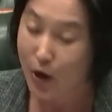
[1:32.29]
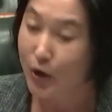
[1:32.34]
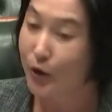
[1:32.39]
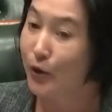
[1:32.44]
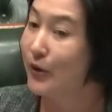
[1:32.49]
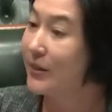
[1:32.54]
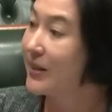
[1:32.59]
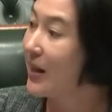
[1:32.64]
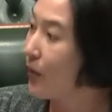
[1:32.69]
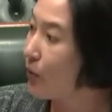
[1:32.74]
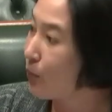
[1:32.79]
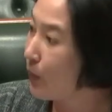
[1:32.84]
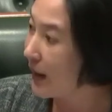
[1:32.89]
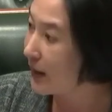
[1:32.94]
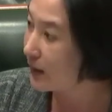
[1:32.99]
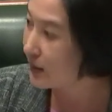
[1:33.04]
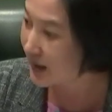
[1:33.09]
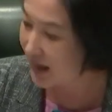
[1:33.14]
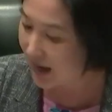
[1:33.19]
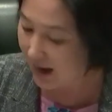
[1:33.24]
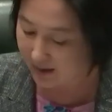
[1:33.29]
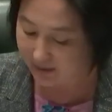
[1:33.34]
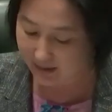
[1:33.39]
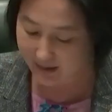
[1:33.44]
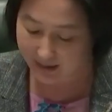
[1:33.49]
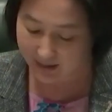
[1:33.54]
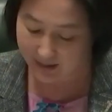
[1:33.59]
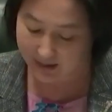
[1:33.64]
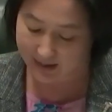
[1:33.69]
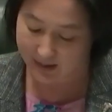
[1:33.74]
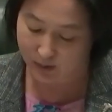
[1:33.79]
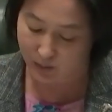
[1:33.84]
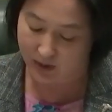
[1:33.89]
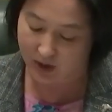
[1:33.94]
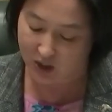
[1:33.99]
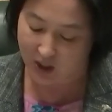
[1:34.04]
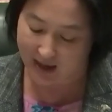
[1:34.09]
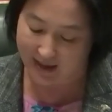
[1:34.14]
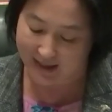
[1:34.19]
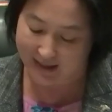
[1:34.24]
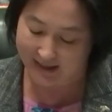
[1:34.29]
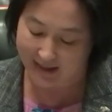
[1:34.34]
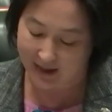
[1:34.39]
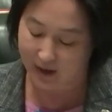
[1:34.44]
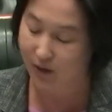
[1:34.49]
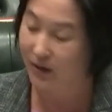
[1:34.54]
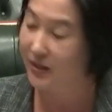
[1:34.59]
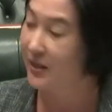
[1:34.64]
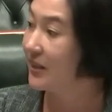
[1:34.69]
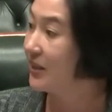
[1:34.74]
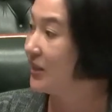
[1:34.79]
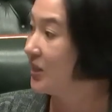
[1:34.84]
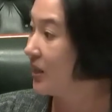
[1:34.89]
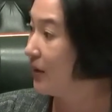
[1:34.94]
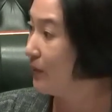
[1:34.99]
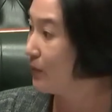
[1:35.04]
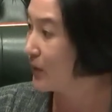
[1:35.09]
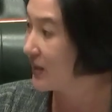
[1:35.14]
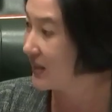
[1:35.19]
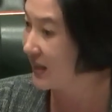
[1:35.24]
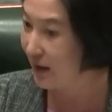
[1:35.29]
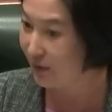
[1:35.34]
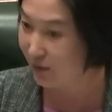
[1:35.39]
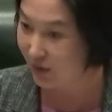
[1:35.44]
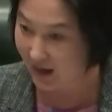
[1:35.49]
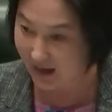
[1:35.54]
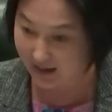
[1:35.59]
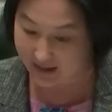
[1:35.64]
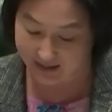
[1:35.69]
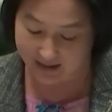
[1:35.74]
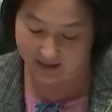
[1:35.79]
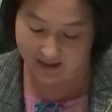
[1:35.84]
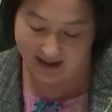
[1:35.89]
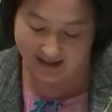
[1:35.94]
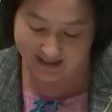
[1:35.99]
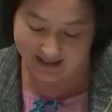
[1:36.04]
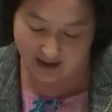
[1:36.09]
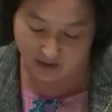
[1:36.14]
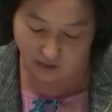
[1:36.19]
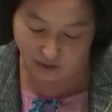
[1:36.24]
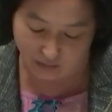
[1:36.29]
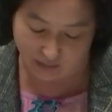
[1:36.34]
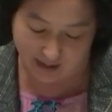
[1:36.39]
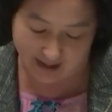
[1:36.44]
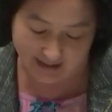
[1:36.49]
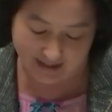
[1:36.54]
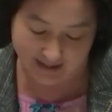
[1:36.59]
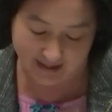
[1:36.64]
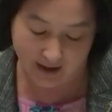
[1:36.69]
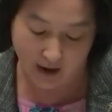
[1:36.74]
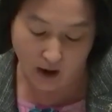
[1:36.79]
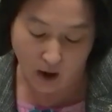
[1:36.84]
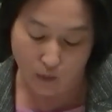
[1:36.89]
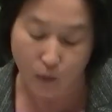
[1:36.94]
New South Wales councillors with Chinese heritage have received letters and death threats.